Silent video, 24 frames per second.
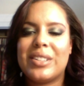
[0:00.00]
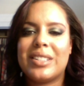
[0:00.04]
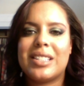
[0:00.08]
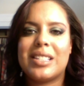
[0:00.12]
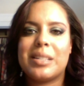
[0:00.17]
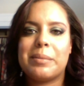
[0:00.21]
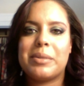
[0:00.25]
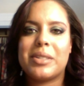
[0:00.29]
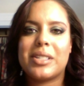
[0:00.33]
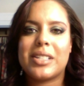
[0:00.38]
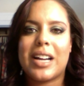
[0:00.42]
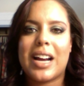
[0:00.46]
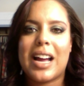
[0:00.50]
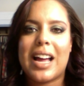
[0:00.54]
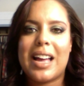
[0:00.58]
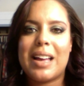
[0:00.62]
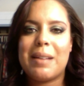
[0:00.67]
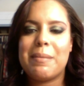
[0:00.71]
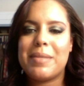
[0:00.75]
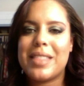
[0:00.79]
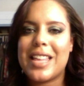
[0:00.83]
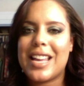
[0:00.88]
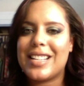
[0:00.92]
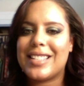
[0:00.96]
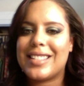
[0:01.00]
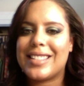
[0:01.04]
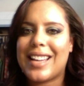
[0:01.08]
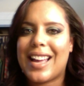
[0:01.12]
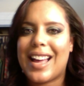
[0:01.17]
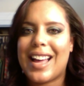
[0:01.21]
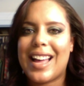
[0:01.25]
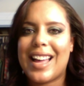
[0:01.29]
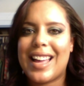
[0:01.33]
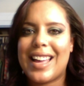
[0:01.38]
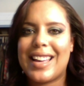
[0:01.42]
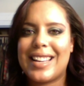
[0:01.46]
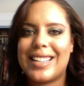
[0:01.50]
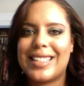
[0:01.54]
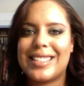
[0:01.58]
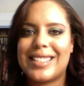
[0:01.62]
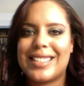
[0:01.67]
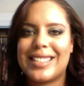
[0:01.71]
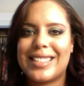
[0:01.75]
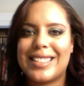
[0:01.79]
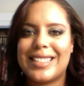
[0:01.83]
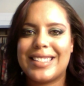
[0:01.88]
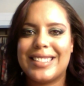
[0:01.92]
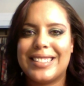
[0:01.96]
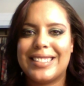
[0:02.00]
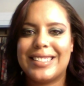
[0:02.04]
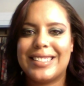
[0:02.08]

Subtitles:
Subscribe. Thanks, guys.